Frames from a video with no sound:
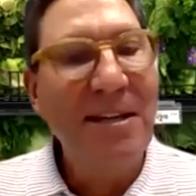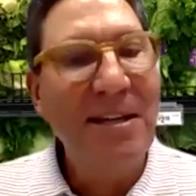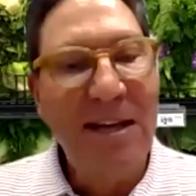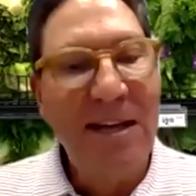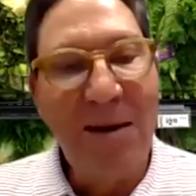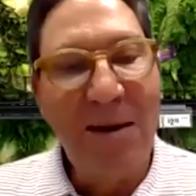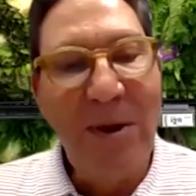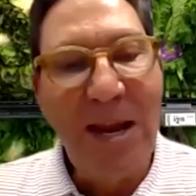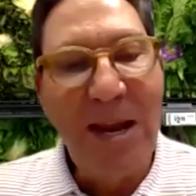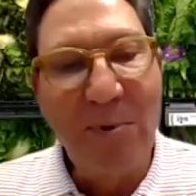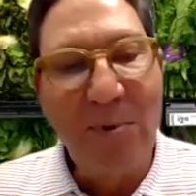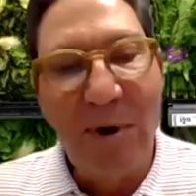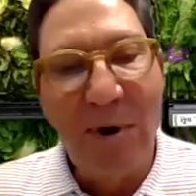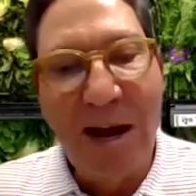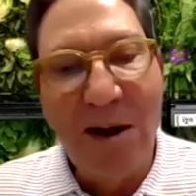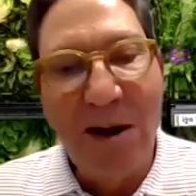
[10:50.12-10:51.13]
I got a
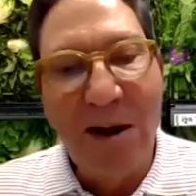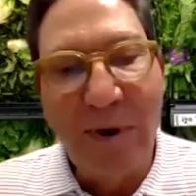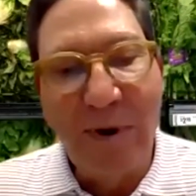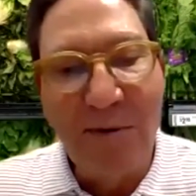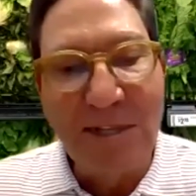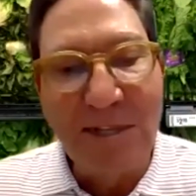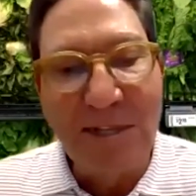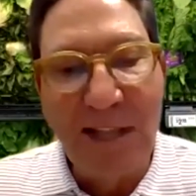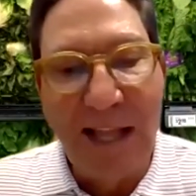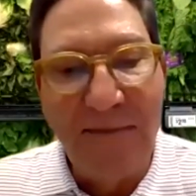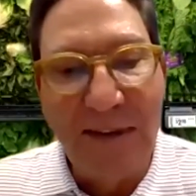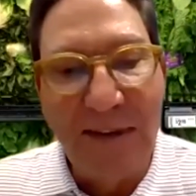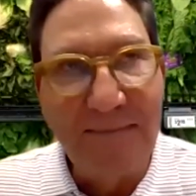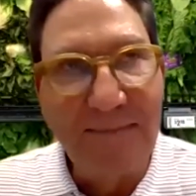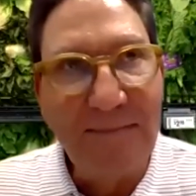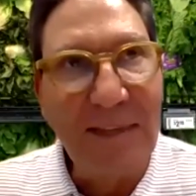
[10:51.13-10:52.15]
paper route when I was
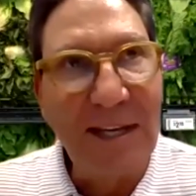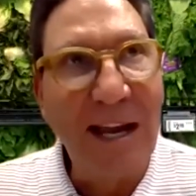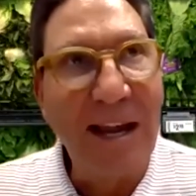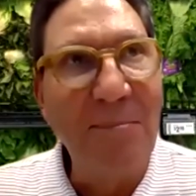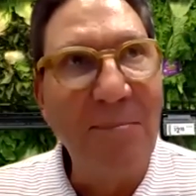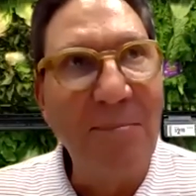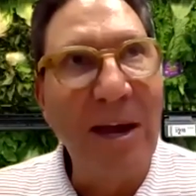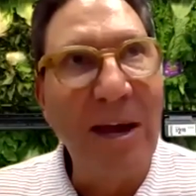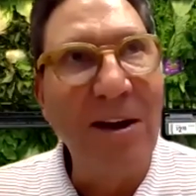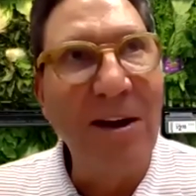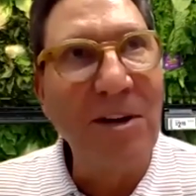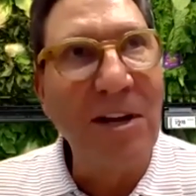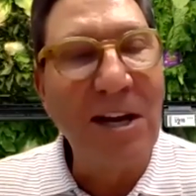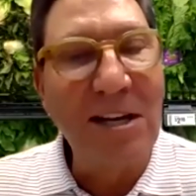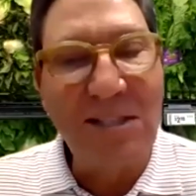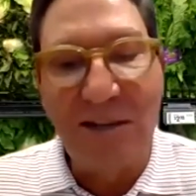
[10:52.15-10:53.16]
11, and I had about
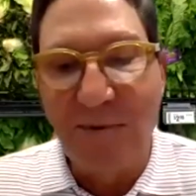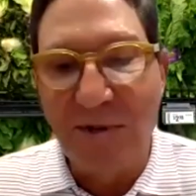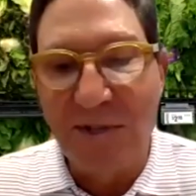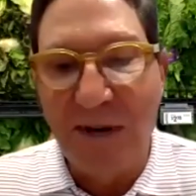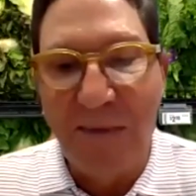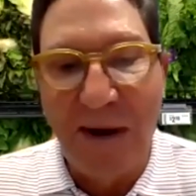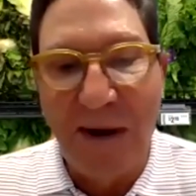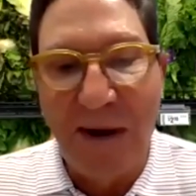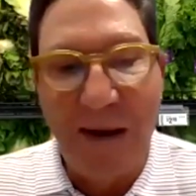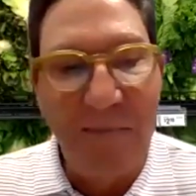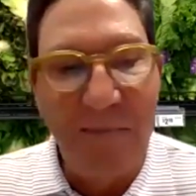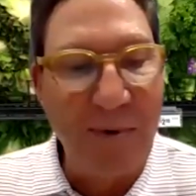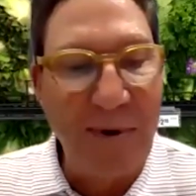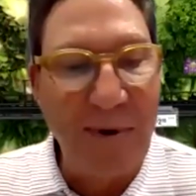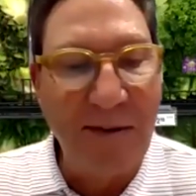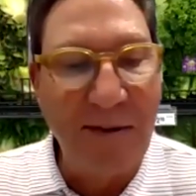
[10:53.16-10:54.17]
100 customers on my
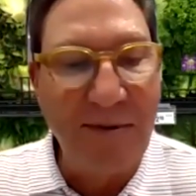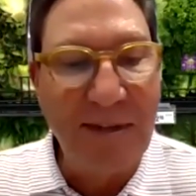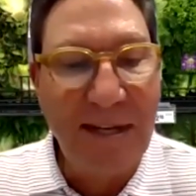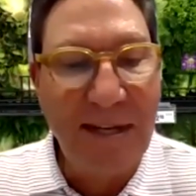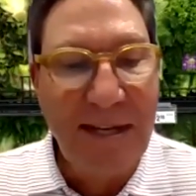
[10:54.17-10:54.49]
paper route.